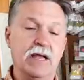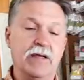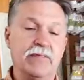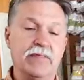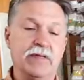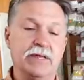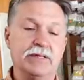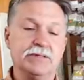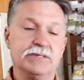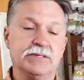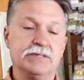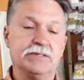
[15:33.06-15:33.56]
And
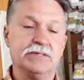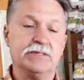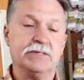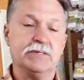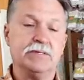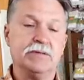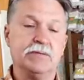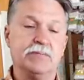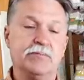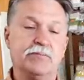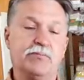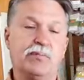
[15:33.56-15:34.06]
then
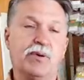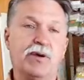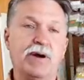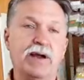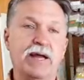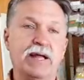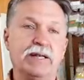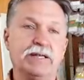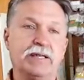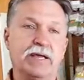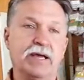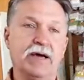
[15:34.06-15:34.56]

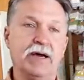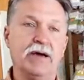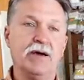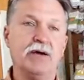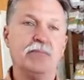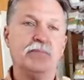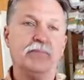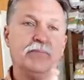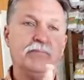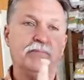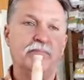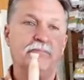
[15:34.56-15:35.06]

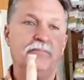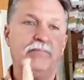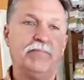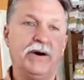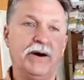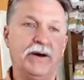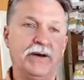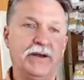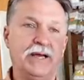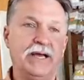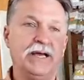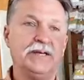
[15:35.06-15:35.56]
Pradco
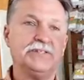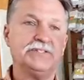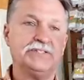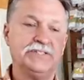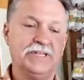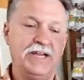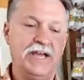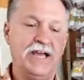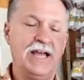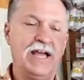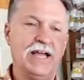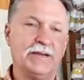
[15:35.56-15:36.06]
bought out
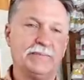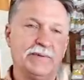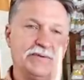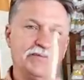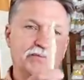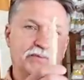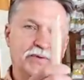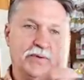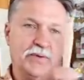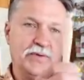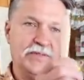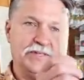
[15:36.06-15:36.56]
Jack
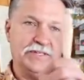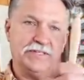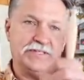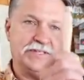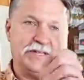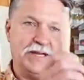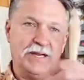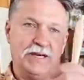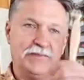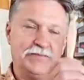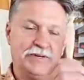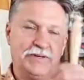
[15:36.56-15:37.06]
before
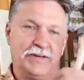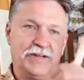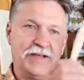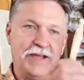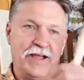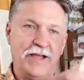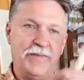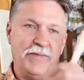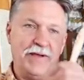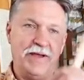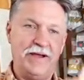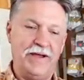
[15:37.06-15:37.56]
this ever
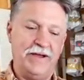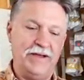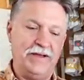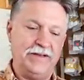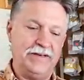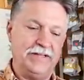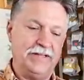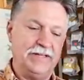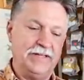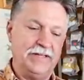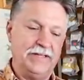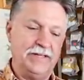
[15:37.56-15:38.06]
came out
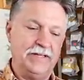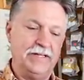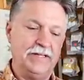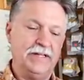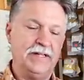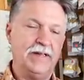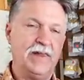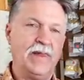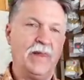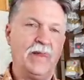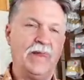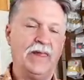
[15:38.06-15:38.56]

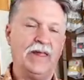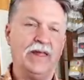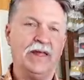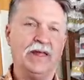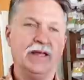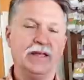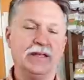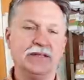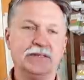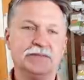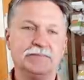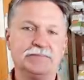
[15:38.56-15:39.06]

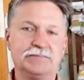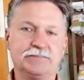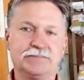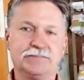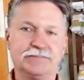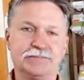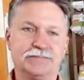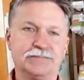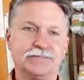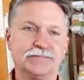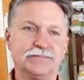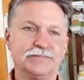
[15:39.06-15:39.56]
and
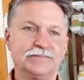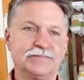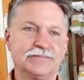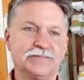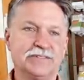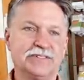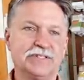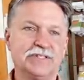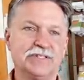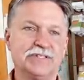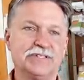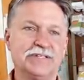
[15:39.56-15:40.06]

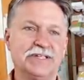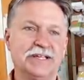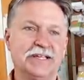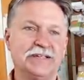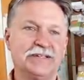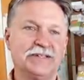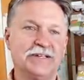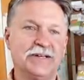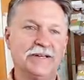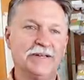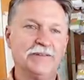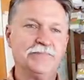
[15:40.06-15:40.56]
just sat
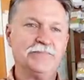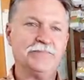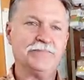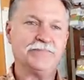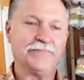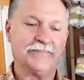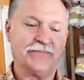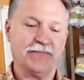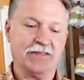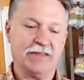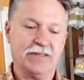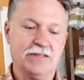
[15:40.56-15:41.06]
there.
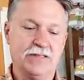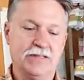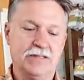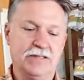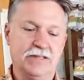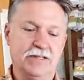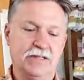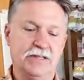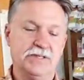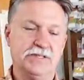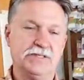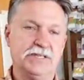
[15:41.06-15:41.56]

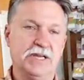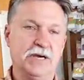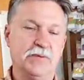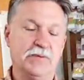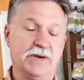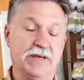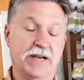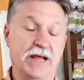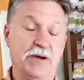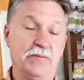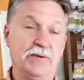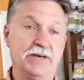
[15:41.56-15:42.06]
And so
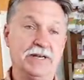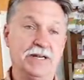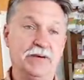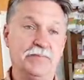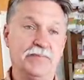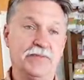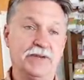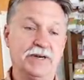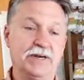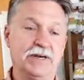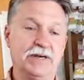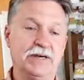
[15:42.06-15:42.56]
when I went
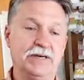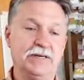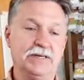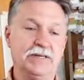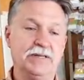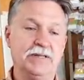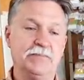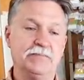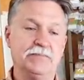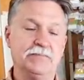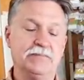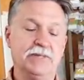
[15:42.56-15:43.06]
up there
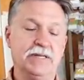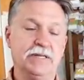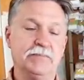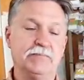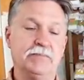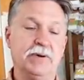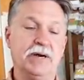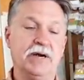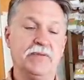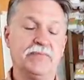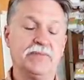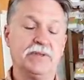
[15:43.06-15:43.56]
and,
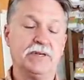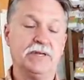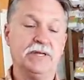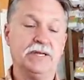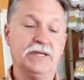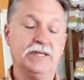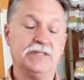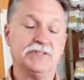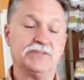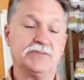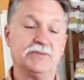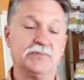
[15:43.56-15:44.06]
and bought the
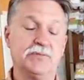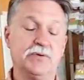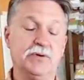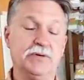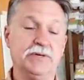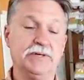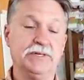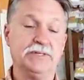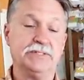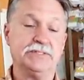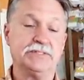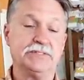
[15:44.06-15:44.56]
lathes from
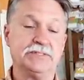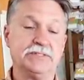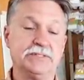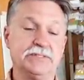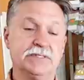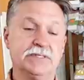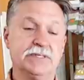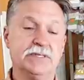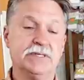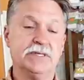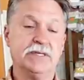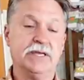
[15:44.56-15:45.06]
Royce,
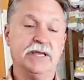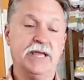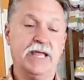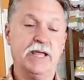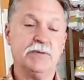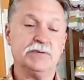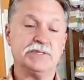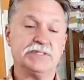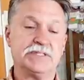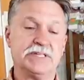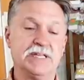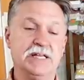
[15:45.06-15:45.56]

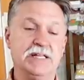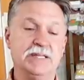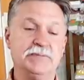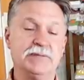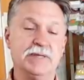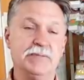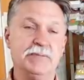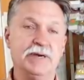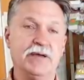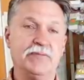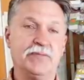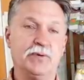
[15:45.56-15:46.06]
he was telling
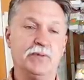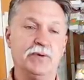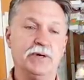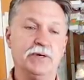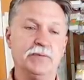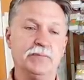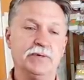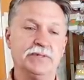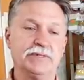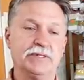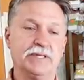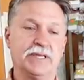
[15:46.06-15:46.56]
me about the
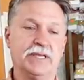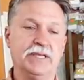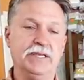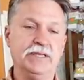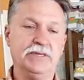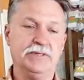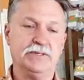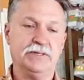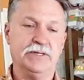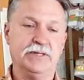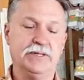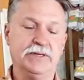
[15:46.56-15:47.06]
one with the
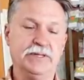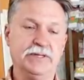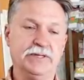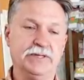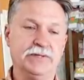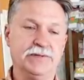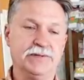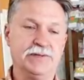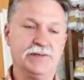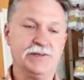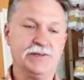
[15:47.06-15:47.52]
keel on it.